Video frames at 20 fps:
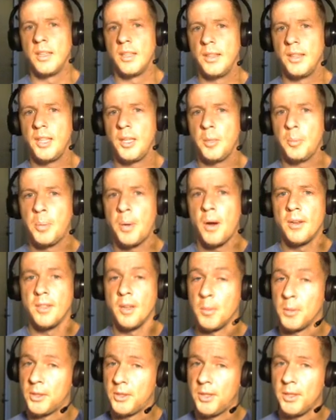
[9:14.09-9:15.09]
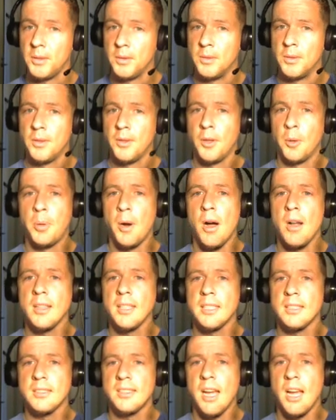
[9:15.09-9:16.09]
Number two, the
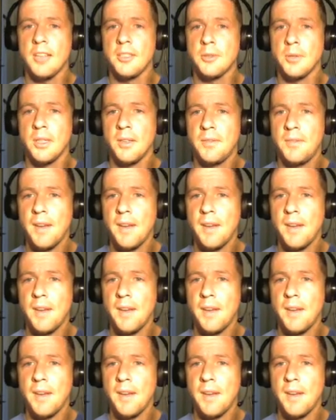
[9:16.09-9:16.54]
polyunsaturated